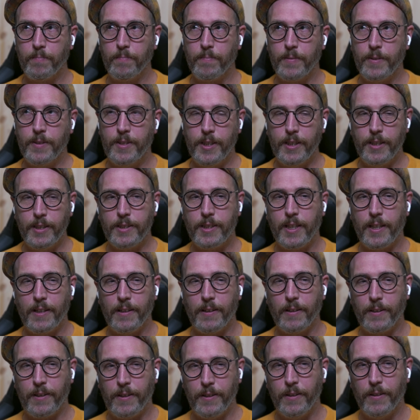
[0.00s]

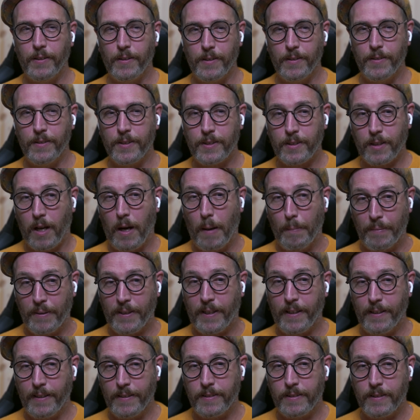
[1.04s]
detail here in this
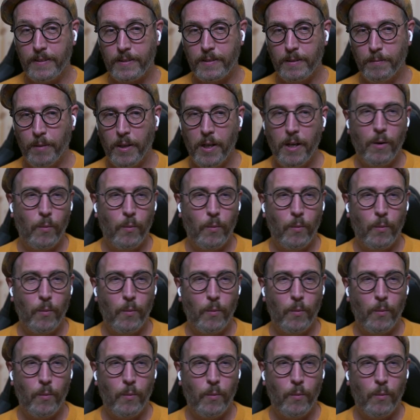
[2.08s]
complicated system.